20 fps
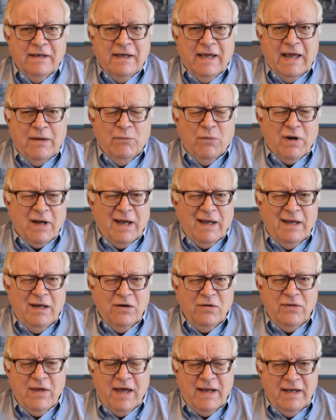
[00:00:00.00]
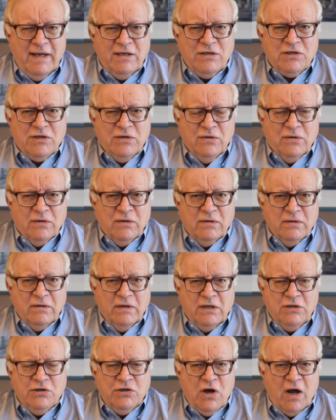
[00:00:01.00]
And when I hear that answer,
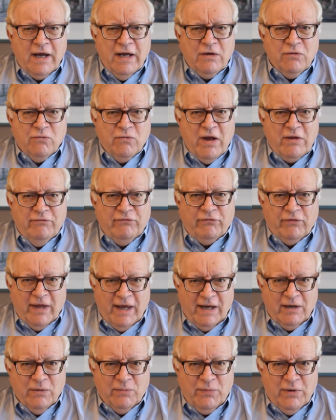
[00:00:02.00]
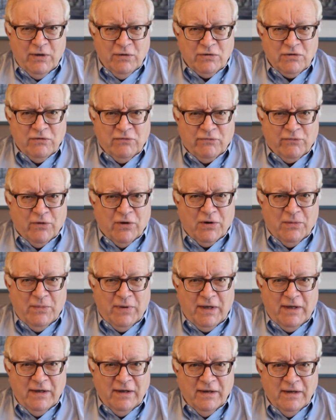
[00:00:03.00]
a giant red flag appears in front of
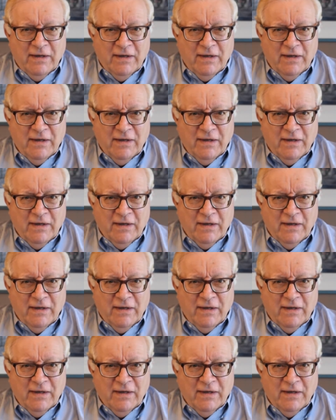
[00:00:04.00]
me,